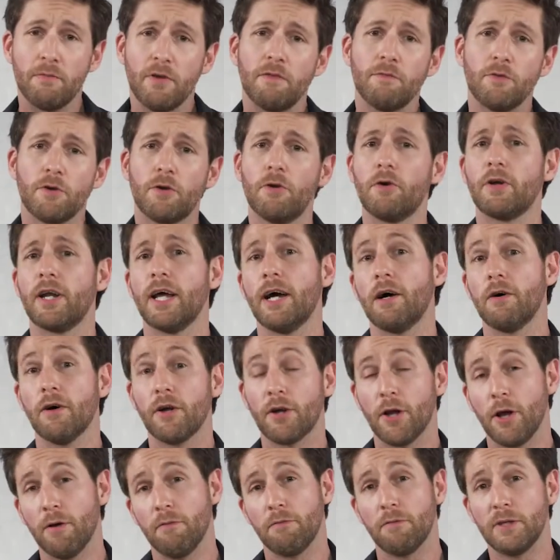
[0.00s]
you've even gone out
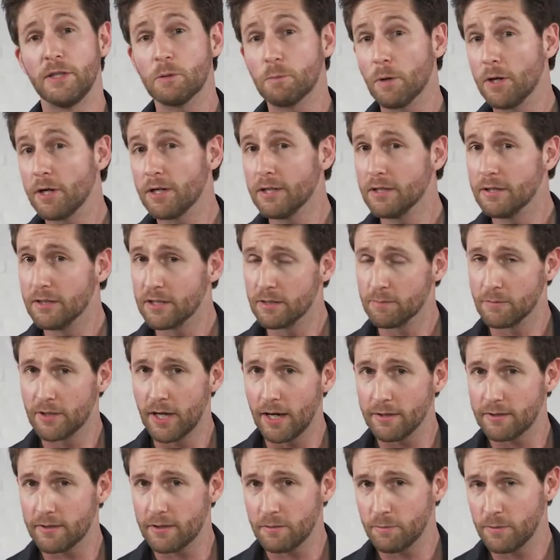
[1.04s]
and hopefully spoken to some
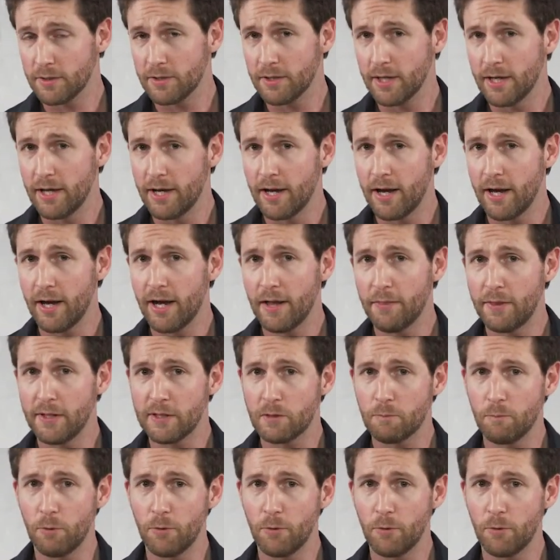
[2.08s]
customers at this